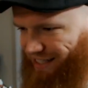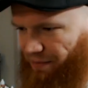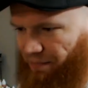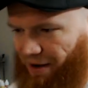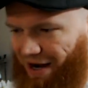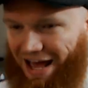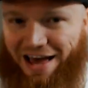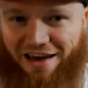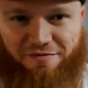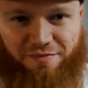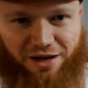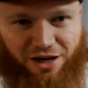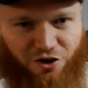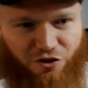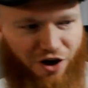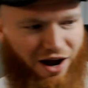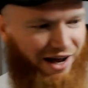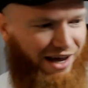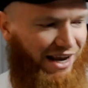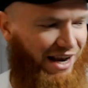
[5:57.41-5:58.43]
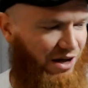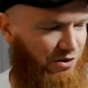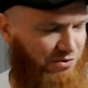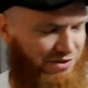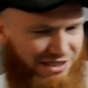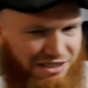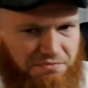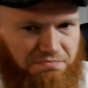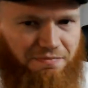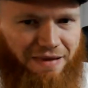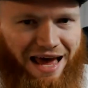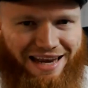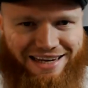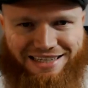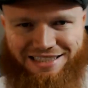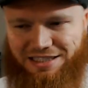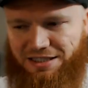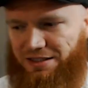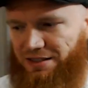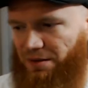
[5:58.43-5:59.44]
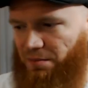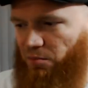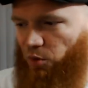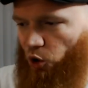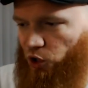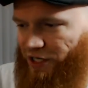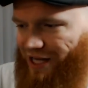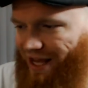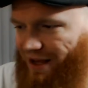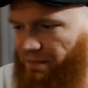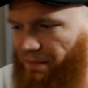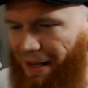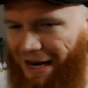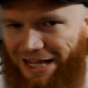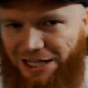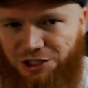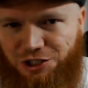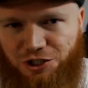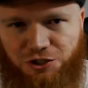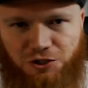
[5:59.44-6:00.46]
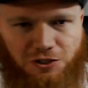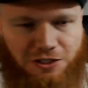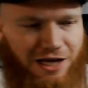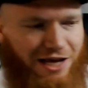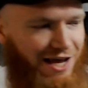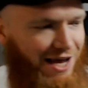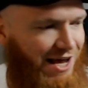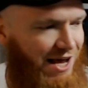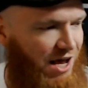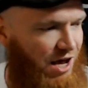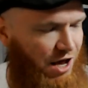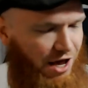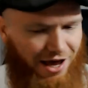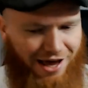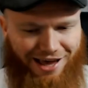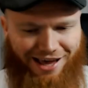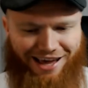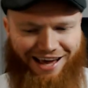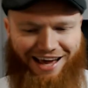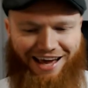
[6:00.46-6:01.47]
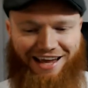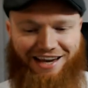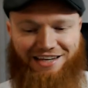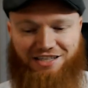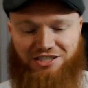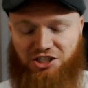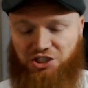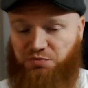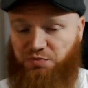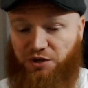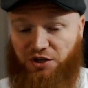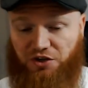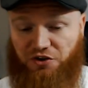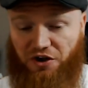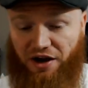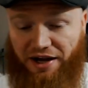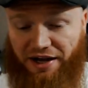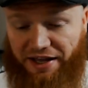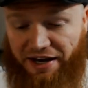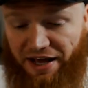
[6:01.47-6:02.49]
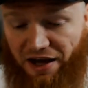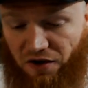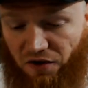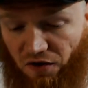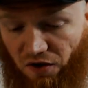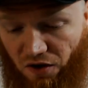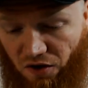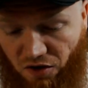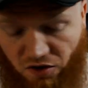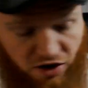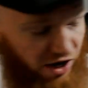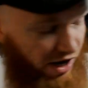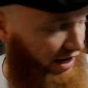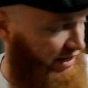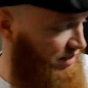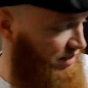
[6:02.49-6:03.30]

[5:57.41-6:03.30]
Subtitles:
I have been cranking out Deep Madness board game miniatures and just been cranking out all kinds